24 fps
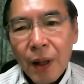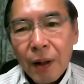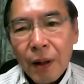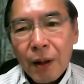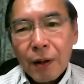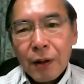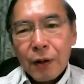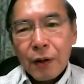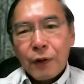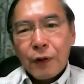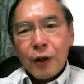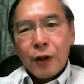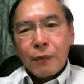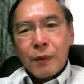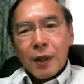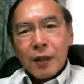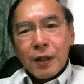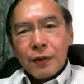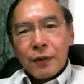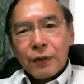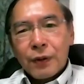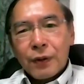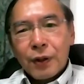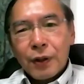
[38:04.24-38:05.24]
Thank you very
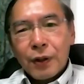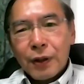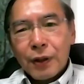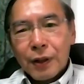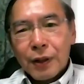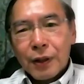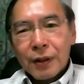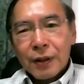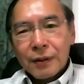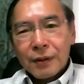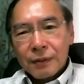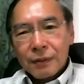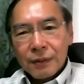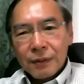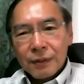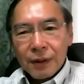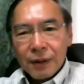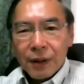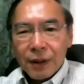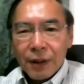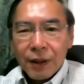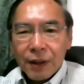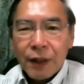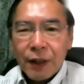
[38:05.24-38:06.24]
much for your
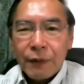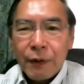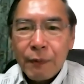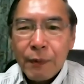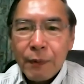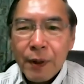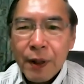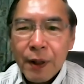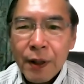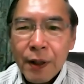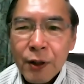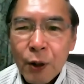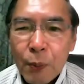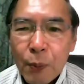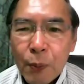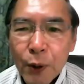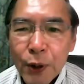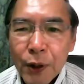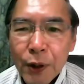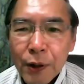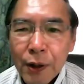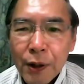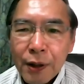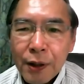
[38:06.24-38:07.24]
giving me this
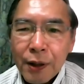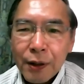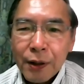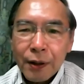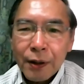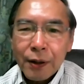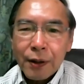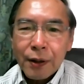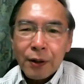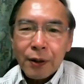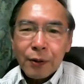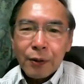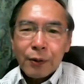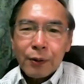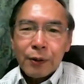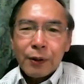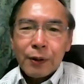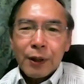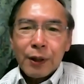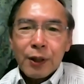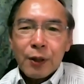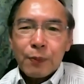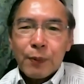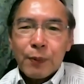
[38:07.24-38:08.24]
opportunity
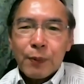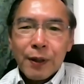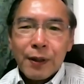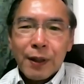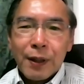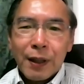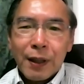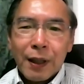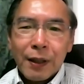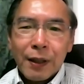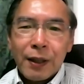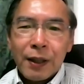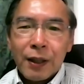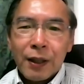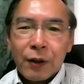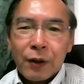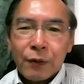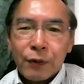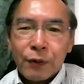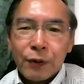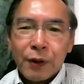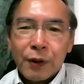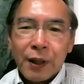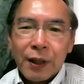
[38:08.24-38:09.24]
to express the idea
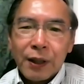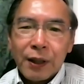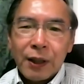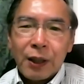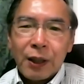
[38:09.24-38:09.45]
of